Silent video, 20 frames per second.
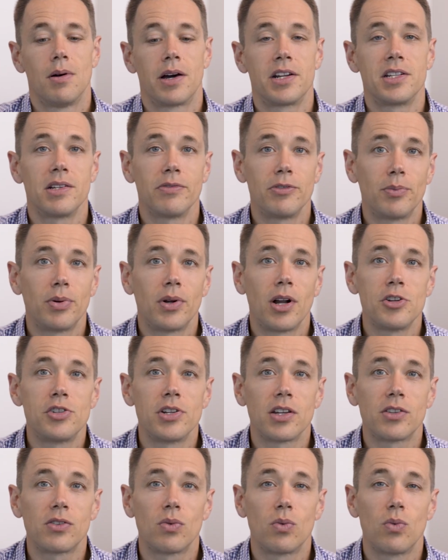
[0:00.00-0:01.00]
on a different
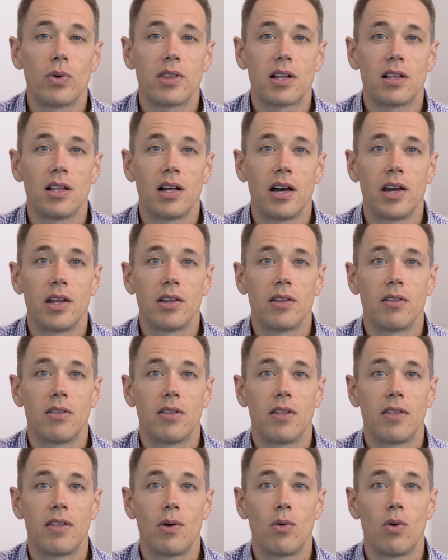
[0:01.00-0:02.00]
project with a client,
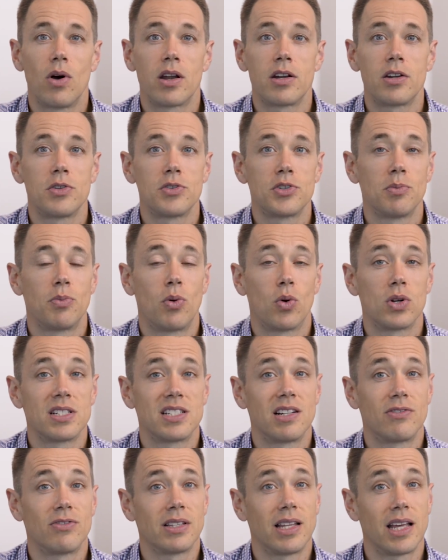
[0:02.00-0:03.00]
uh, they wanted to
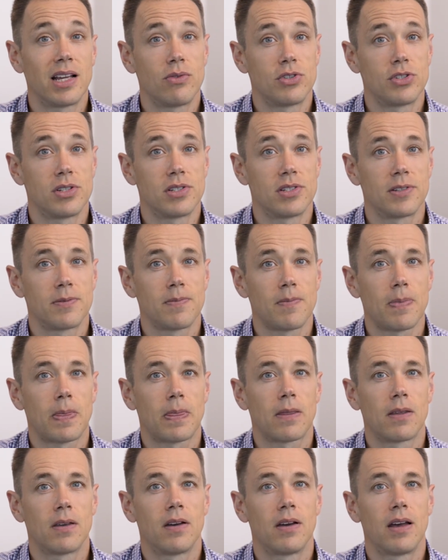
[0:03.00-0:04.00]
support different languages. Uh,